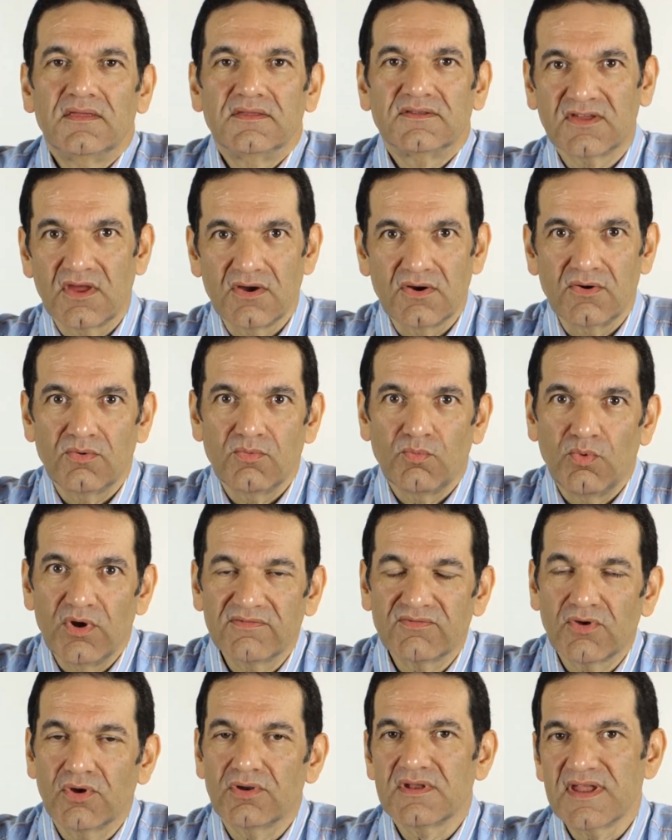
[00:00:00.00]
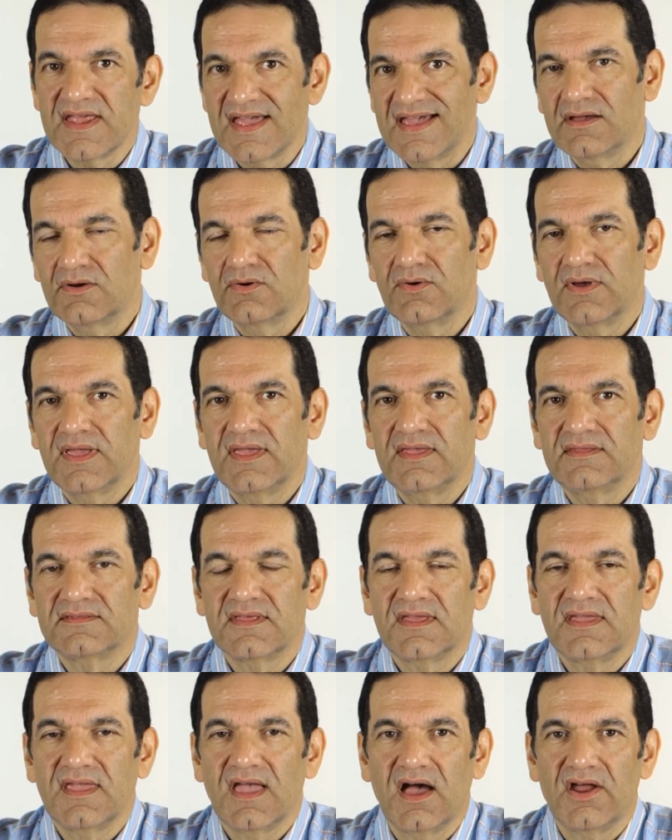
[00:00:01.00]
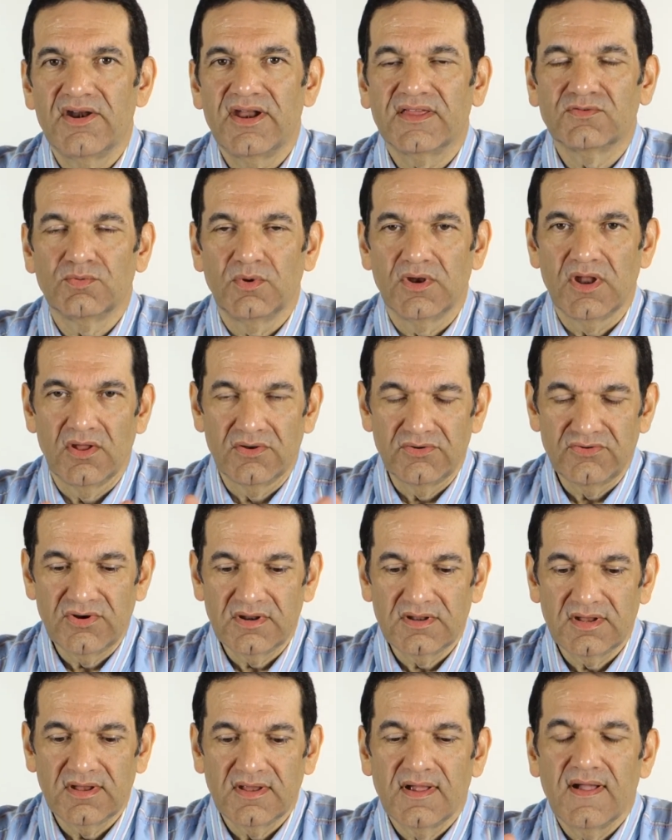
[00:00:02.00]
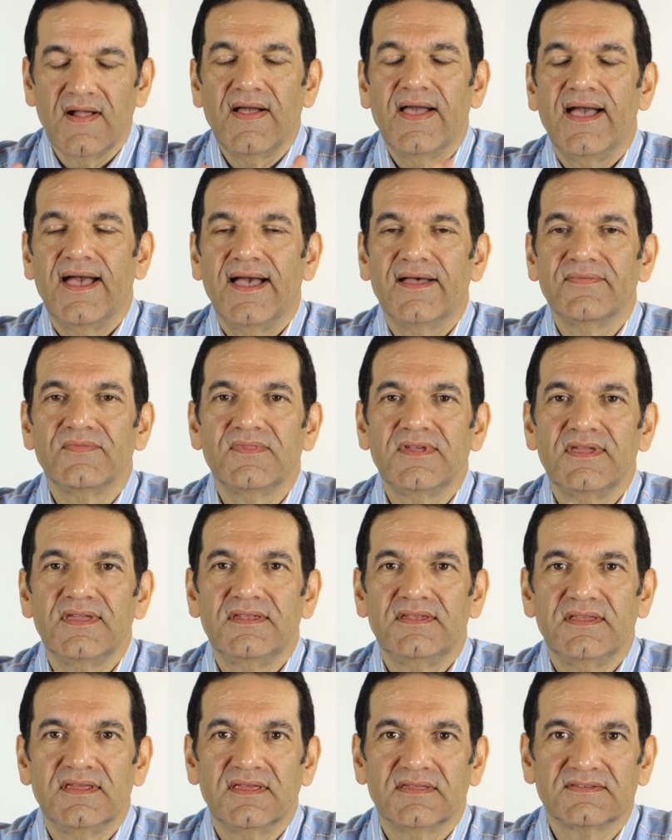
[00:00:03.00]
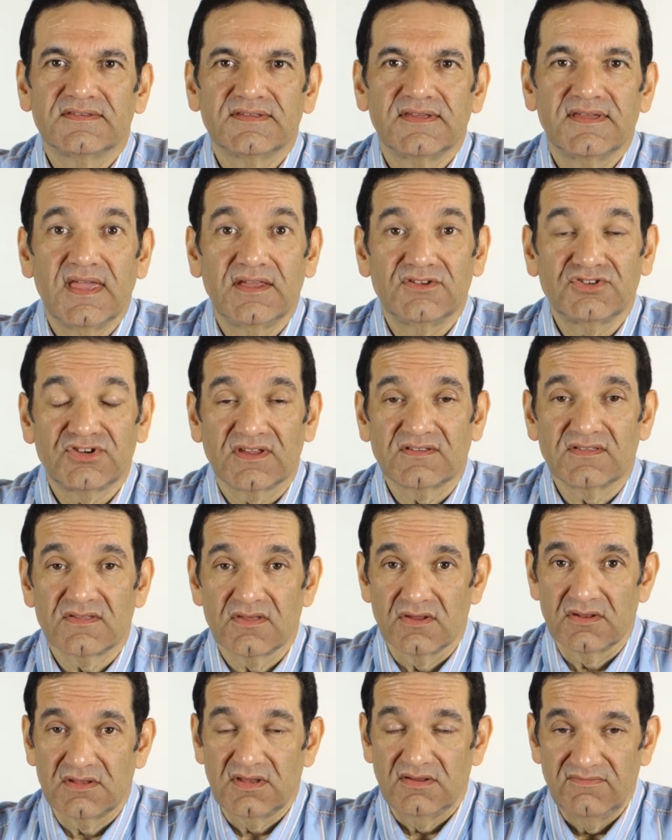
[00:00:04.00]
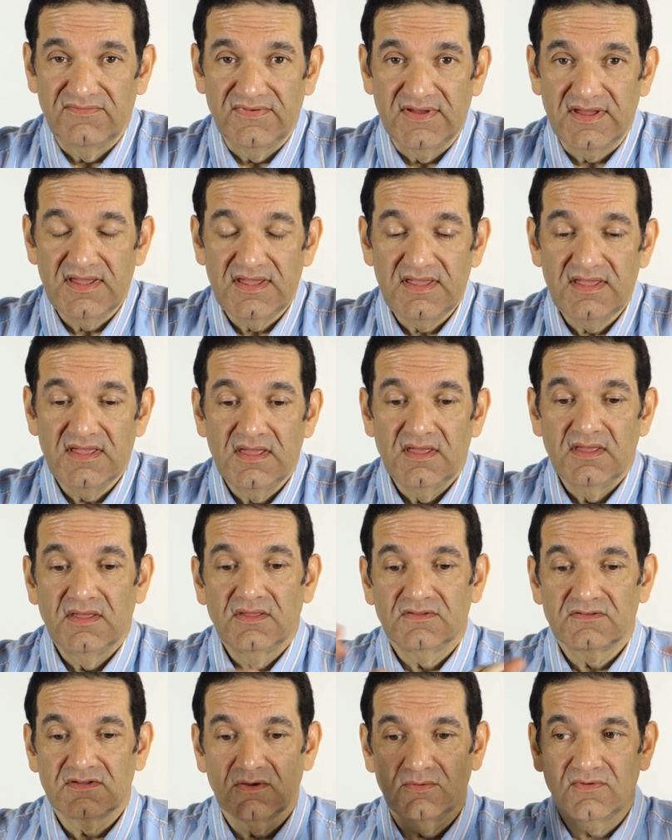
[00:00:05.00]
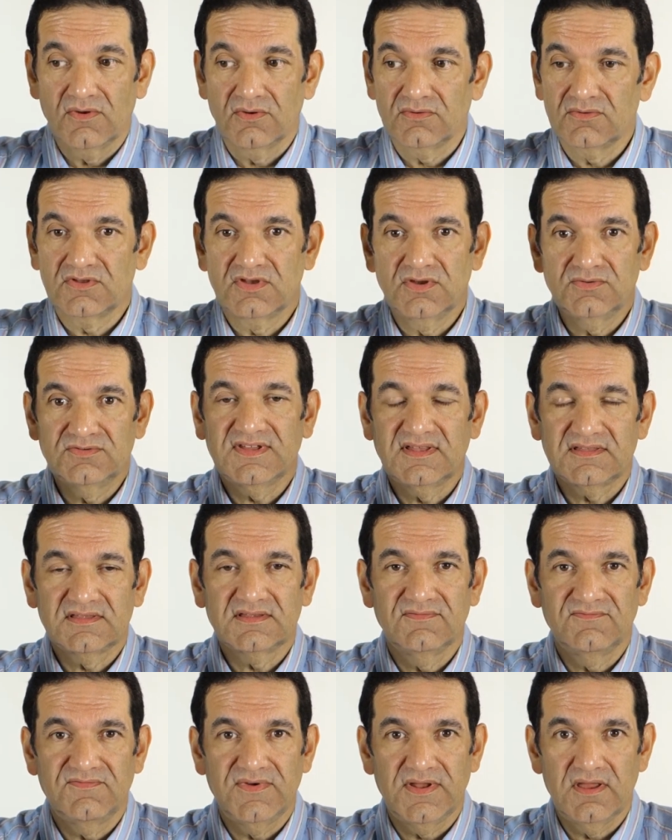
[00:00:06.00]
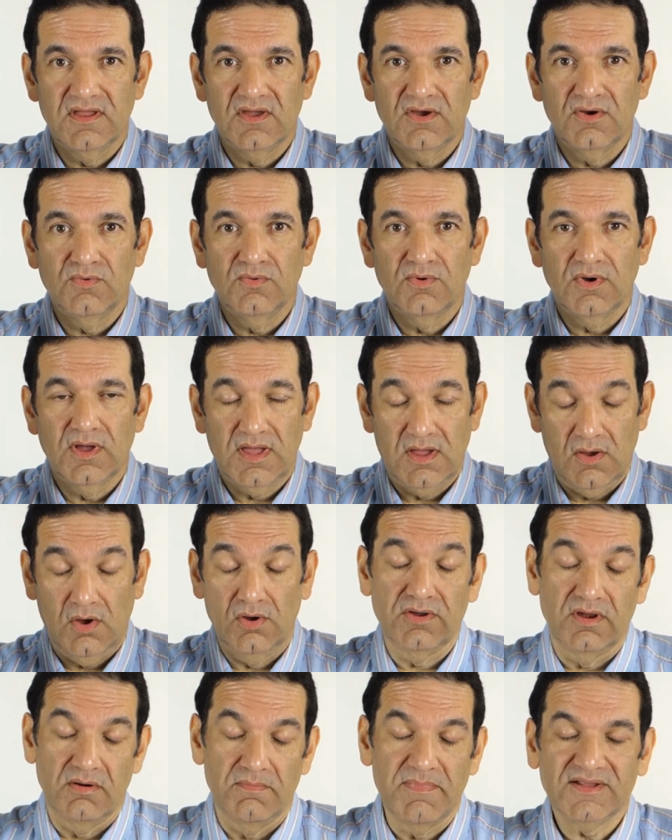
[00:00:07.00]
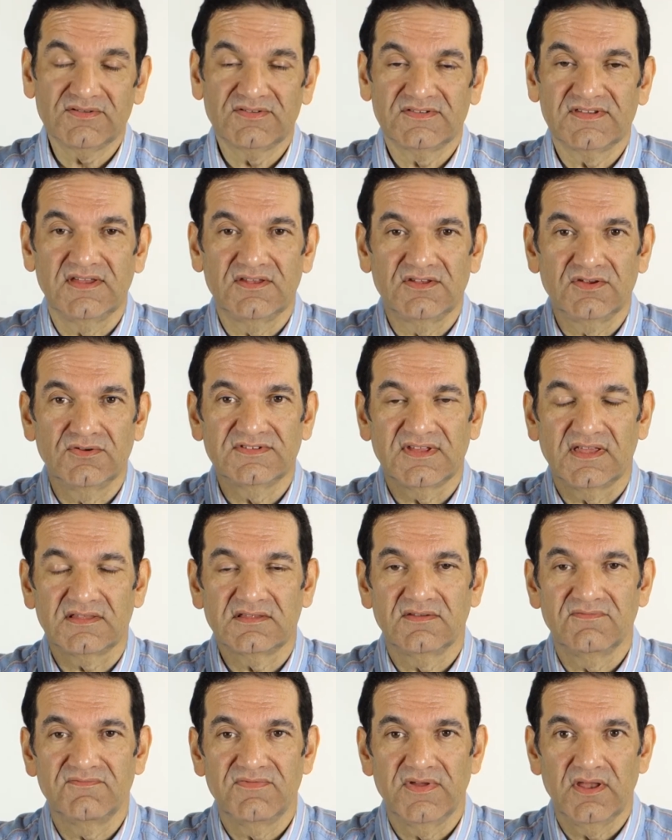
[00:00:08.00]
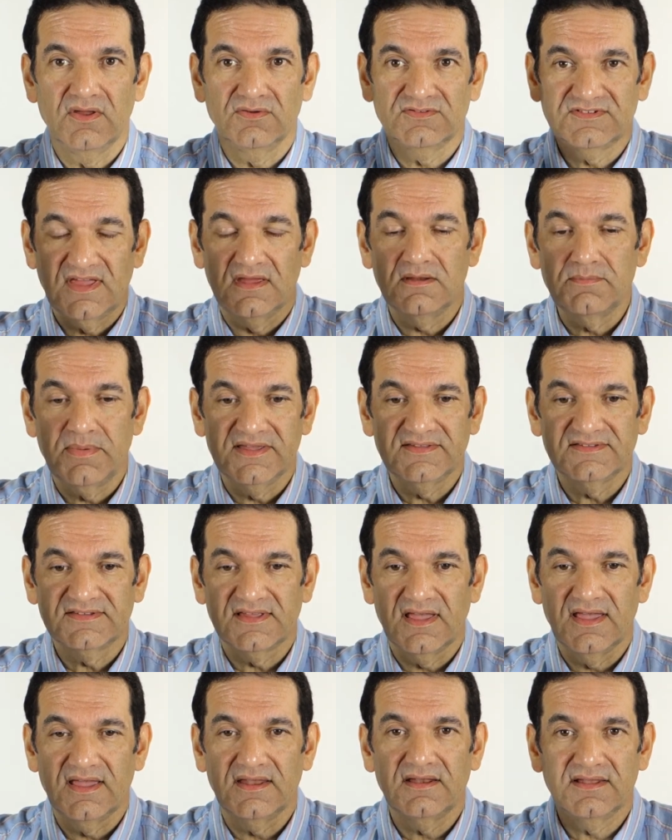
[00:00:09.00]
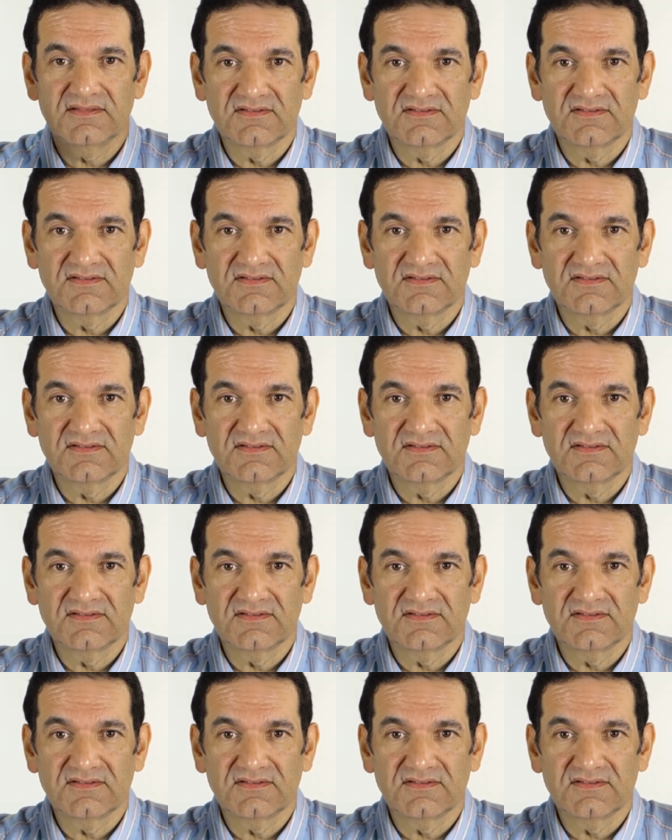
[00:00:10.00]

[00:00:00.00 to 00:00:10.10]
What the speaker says: So what I've got now is the RX100 and the DSC-HX30v. So we've got two sets of video, or you're about to see two sets of video side by side.